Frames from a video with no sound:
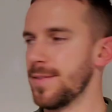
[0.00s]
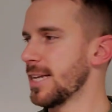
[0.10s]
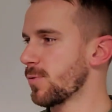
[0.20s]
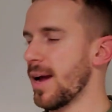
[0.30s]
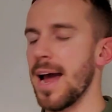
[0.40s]
And
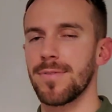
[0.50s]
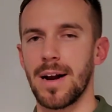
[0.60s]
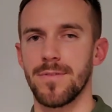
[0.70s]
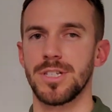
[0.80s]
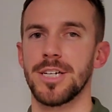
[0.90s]
that's why I have
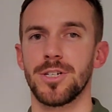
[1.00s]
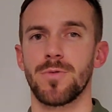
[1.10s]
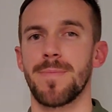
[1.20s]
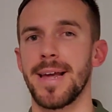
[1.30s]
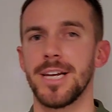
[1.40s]
conversations
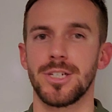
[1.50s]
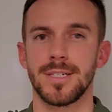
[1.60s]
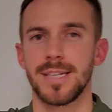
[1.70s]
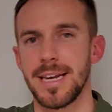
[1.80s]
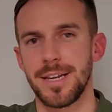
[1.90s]
with my
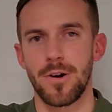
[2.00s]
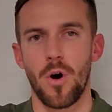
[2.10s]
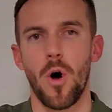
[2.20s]
agents in here